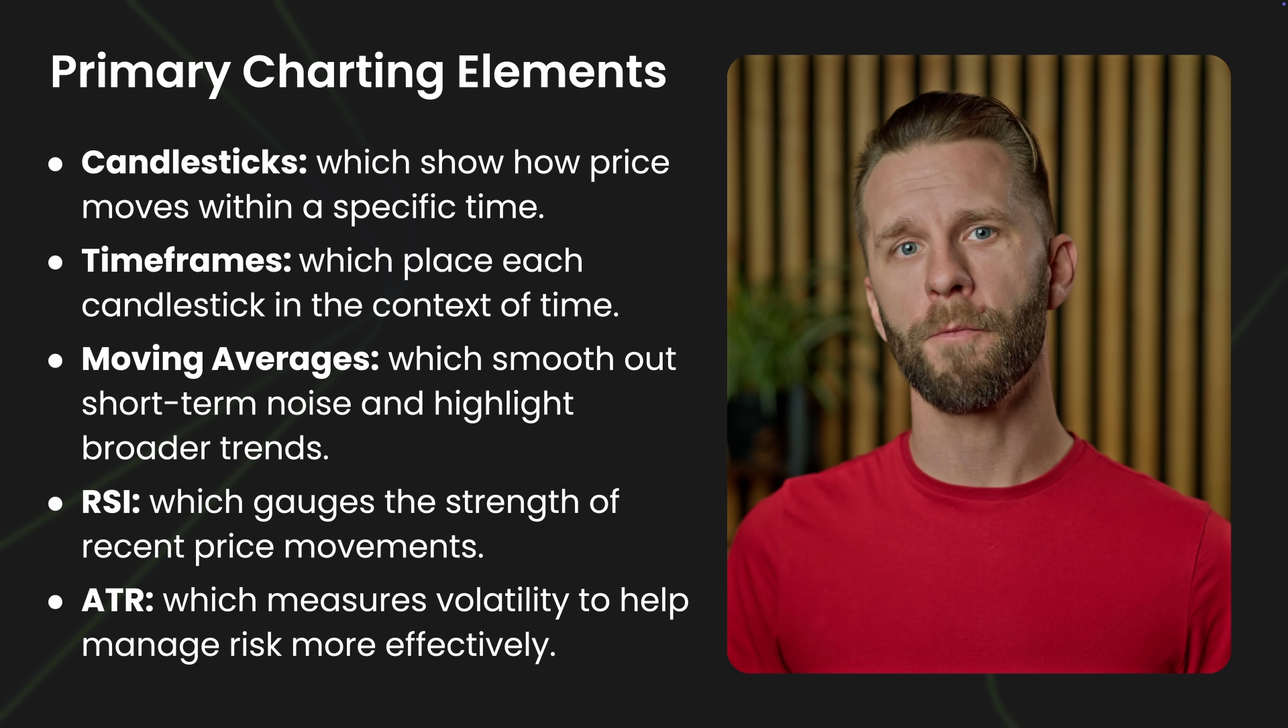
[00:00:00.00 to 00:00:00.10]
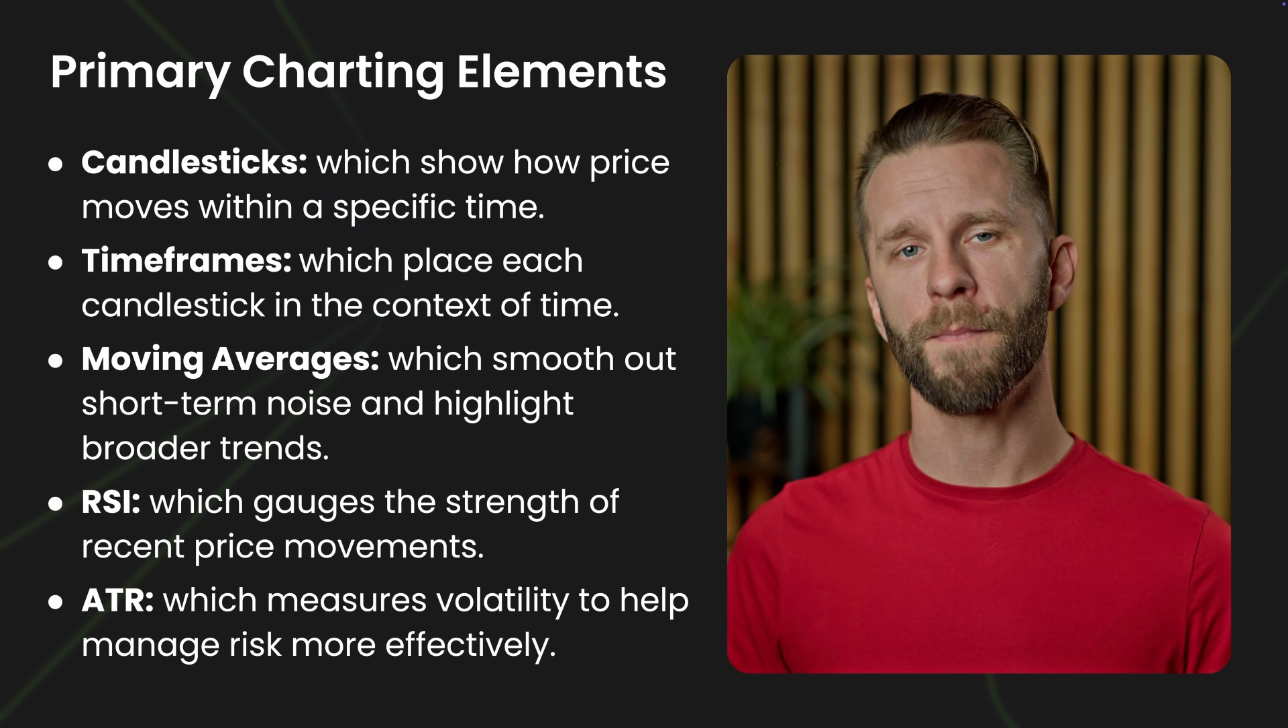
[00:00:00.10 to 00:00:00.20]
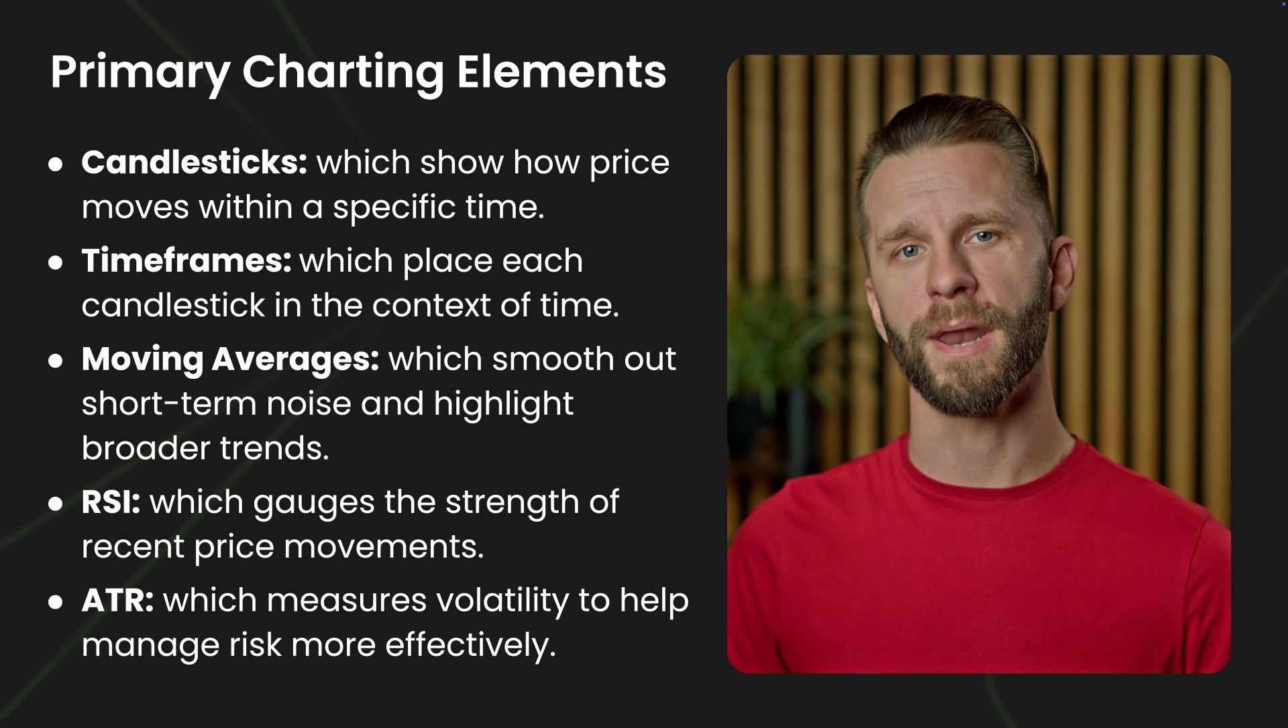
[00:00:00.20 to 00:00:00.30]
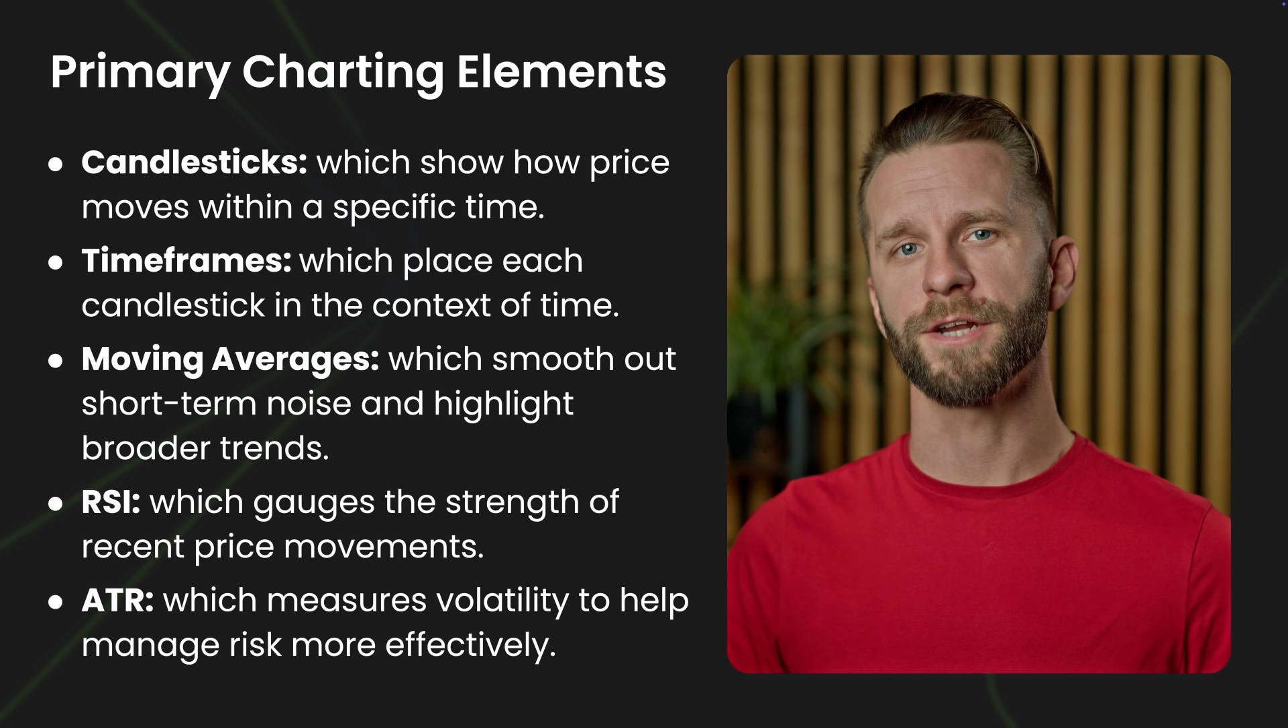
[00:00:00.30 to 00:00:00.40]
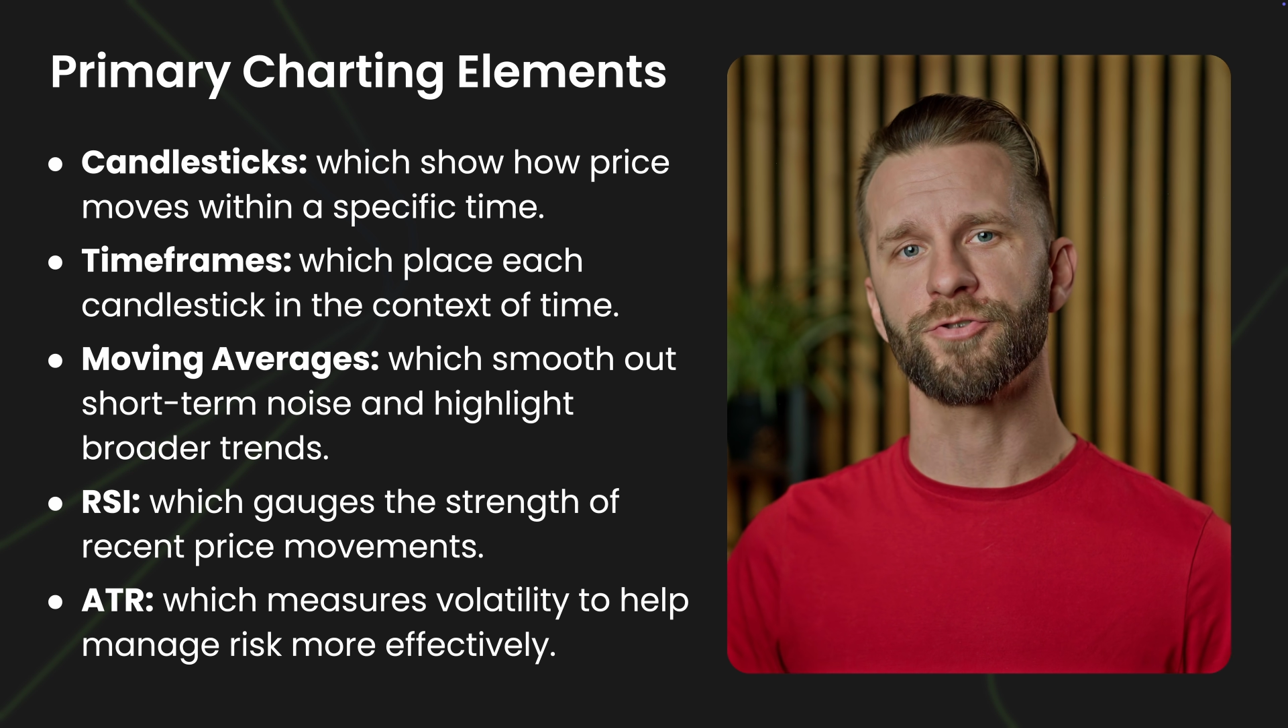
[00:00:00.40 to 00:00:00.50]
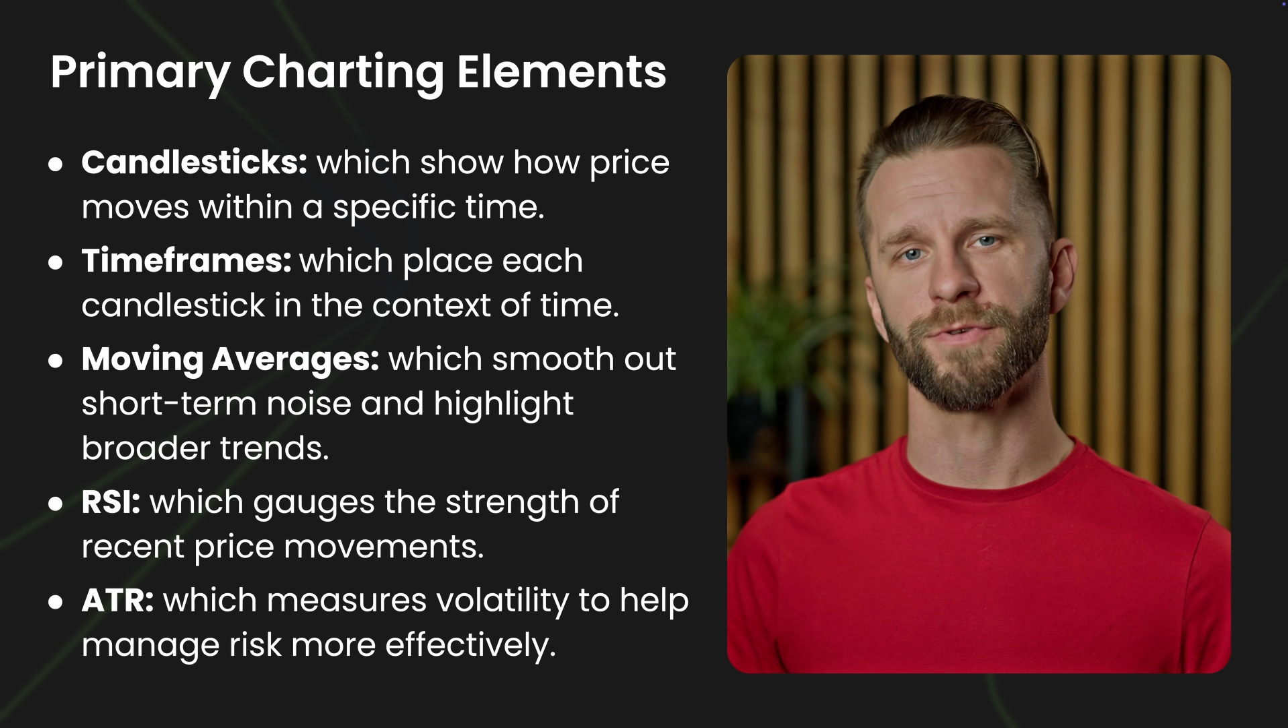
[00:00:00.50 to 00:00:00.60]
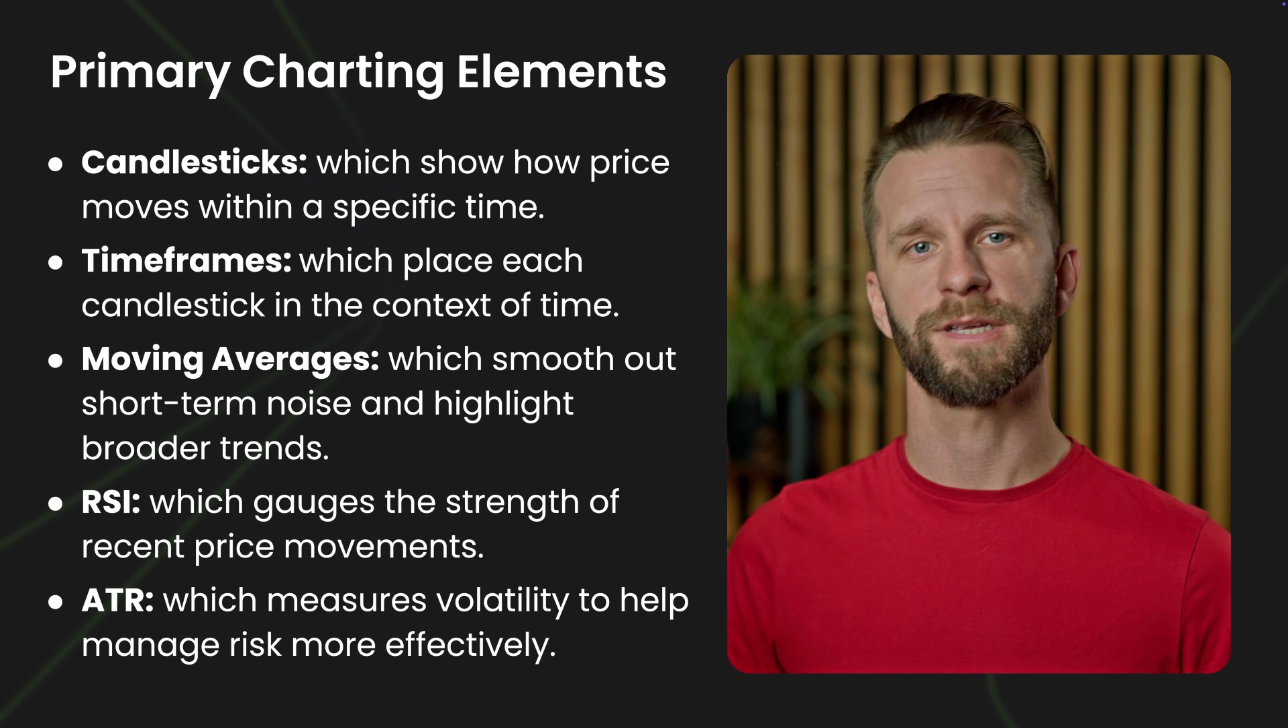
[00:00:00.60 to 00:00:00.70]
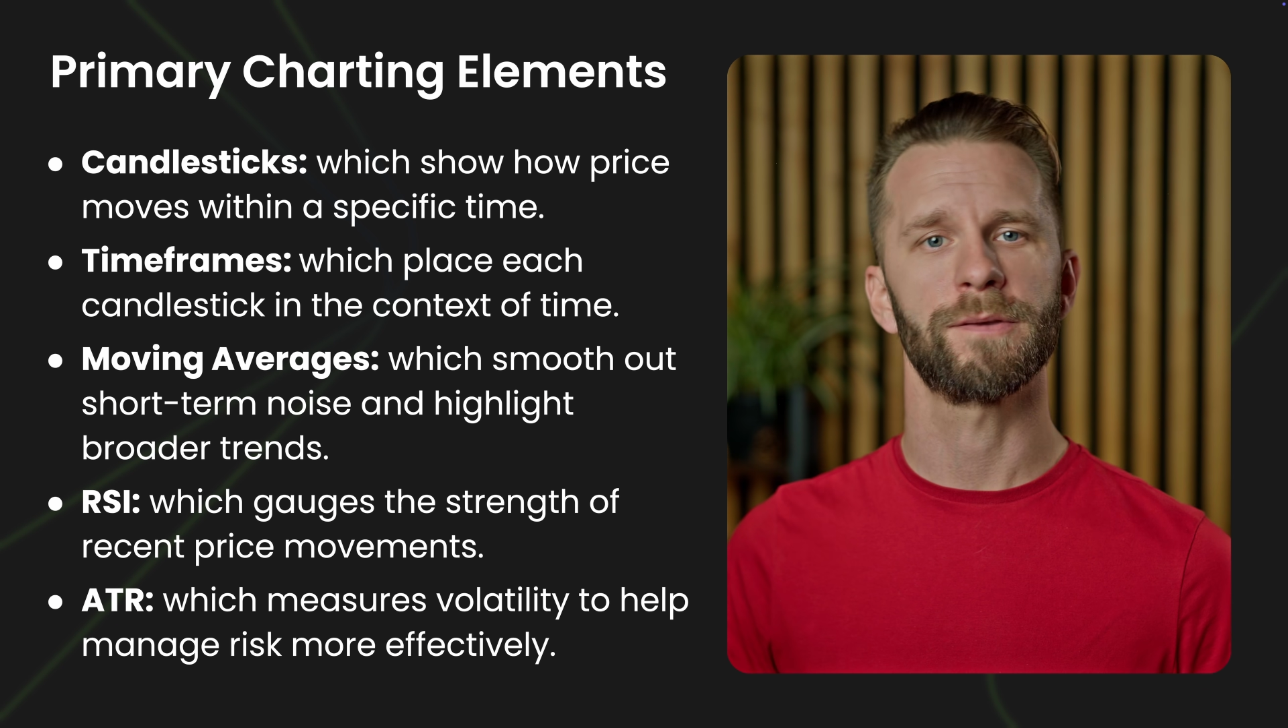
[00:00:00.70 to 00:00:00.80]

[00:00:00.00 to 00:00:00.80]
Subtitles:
manage risk